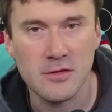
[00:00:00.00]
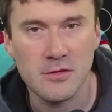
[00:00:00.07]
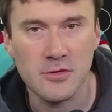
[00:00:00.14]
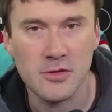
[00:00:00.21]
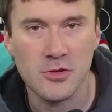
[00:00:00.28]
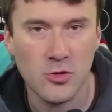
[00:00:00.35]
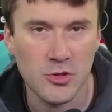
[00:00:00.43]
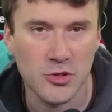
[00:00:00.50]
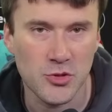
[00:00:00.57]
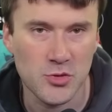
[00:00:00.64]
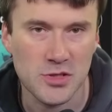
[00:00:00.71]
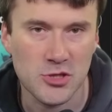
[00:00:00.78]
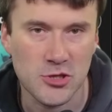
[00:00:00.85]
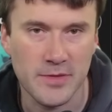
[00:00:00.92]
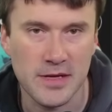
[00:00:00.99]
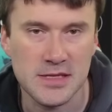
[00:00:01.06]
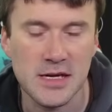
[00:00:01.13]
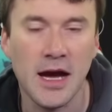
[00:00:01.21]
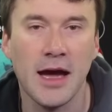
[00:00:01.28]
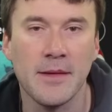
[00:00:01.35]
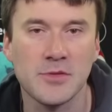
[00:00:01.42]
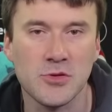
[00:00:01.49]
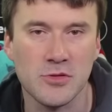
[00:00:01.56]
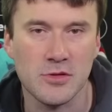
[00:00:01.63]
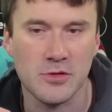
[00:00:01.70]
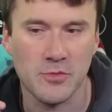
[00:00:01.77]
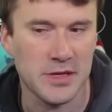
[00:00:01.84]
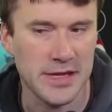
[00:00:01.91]
you can only use a certain amount of times, or
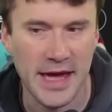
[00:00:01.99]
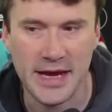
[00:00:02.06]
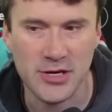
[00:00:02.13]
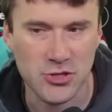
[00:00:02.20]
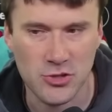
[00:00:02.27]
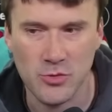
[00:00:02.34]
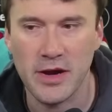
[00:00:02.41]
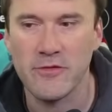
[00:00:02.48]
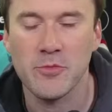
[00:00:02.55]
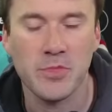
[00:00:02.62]
there'll be an action or whatever.